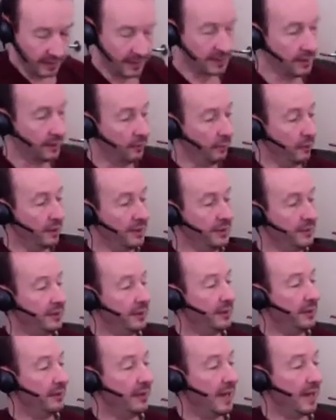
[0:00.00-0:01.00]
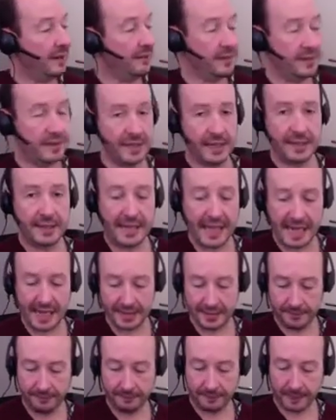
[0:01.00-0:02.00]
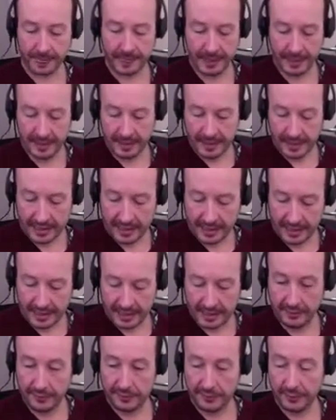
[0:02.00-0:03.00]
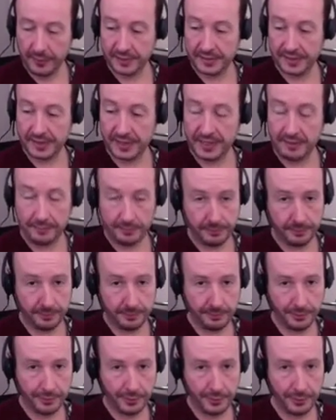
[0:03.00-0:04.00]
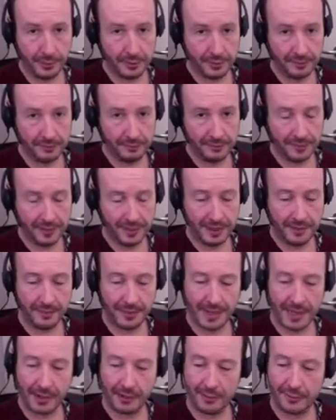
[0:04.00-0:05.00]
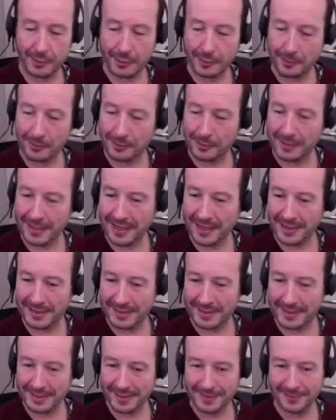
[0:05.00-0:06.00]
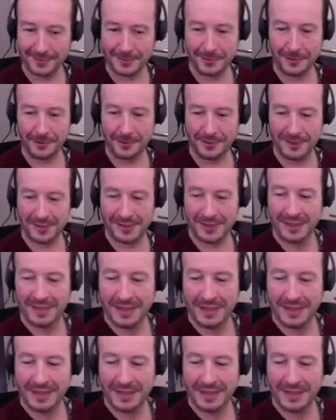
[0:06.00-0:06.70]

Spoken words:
So once you have done that, firstly, put on a pair of your headsets, of course.